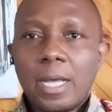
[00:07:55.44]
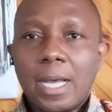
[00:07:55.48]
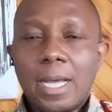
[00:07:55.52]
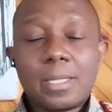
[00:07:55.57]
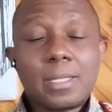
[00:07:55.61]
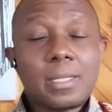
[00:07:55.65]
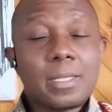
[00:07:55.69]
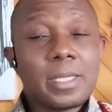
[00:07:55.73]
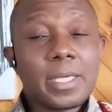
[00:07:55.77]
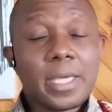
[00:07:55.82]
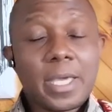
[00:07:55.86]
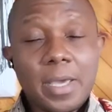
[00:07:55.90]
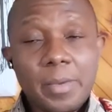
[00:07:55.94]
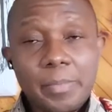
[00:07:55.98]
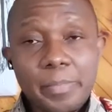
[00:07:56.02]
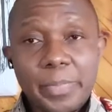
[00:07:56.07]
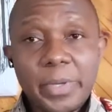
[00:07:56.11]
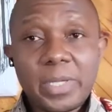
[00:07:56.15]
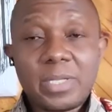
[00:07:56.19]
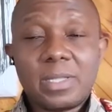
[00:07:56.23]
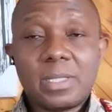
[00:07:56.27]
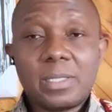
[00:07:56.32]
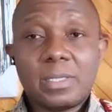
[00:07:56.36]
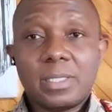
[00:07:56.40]
I think
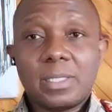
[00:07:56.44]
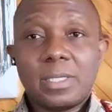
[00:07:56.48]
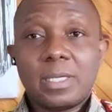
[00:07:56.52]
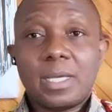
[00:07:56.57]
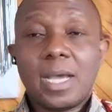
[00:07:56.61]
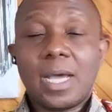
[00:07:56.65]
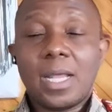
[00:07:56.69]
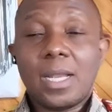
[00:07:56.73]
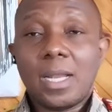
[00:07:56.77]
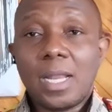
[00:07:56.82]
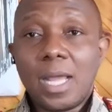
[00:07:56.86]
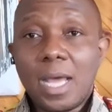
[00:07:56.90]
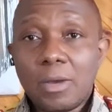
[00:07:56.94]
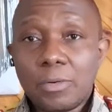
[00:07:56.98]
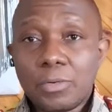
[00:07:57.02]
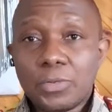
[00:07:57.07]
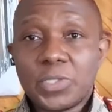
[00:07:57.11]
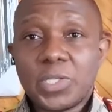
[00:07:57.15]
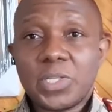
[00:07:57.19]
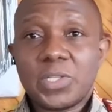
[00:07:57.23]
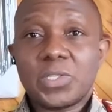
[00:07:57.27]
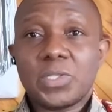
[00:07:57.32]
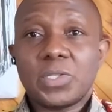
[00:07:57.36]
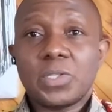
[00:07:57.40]
empathy
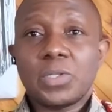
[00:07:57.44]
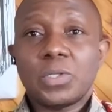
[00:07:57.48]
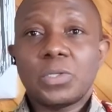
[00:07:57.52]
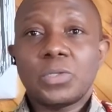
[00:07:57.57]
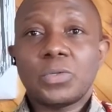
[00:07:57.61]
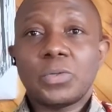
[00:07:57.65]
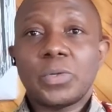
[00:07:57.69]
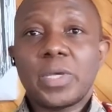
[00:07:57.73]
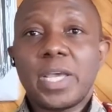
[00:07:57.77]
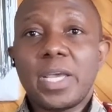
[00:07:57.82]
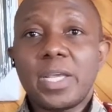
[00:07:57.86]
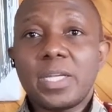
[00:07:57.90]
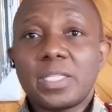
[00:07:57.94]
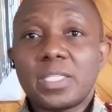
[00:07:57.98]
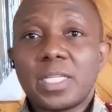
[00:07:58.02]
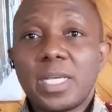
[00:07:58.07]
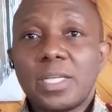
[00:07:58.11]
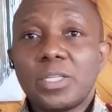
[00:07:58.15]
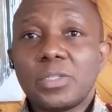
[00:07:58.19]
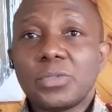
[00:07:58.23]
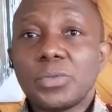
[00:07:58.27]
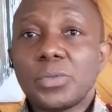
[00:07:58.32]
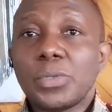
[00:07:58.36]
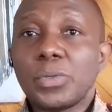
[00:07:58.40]
allows us to enter
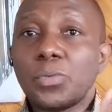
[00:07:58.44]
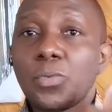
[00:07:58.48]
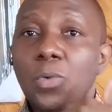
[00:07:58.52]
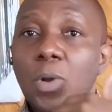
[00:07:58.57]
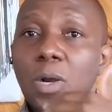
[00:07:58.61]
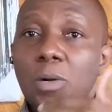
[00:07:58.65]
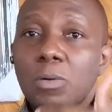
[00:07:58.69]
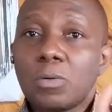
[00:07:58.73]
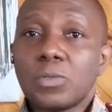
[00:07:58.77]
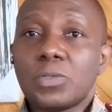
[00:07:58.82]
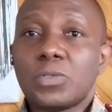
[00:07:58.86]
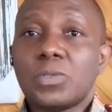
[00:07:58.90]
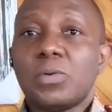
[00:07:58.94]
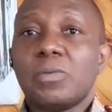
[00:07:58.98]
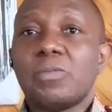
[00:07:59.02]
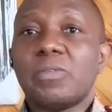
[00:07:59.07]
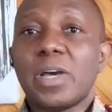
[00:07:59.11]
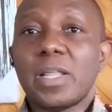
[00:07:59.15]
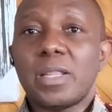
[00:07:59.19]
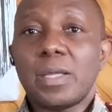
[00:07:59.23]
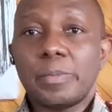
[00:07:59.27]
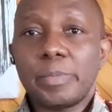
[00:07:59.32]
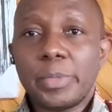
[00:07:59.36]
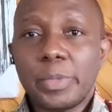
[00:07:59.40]
into the worlds
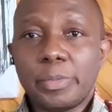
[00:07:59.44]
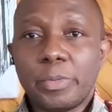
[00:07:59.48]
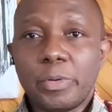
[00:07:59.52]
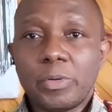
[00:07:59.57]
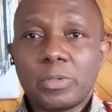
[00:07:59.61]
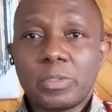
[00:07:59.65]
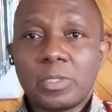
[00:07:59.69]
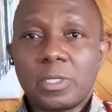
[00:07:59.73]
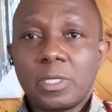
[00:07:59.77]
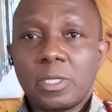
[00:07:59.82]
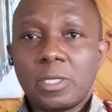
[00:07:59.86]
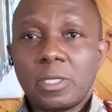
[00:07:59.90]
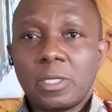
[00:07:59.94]
of other people.